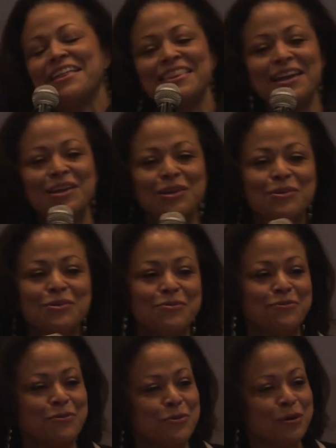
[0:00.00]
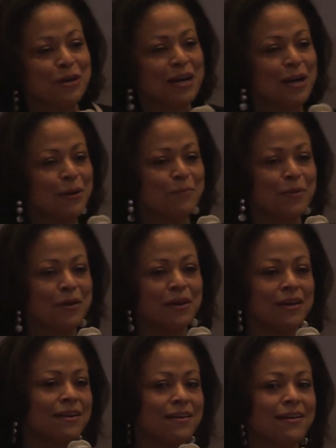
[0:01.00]
Thank you for
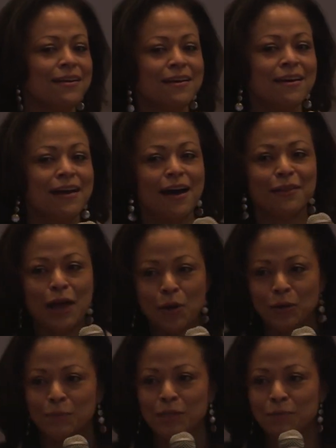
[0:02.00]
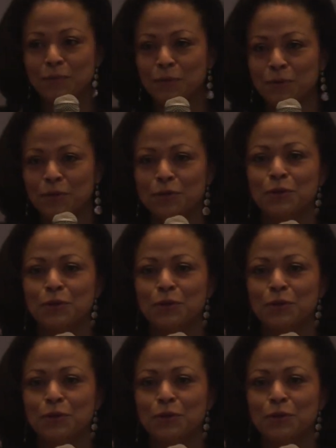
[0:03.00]
allowing me to be with